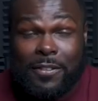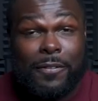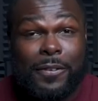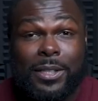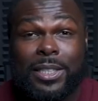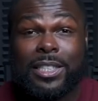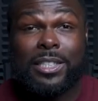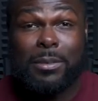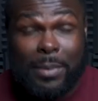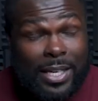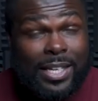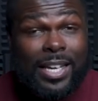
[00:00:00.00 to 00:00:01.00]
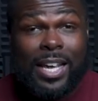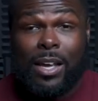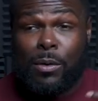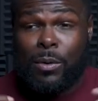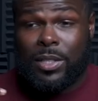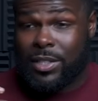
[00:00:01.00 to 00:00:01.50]
of the footage to me
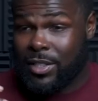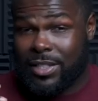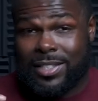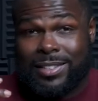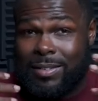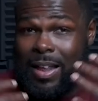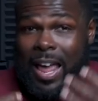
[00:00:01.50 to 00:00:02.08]
was just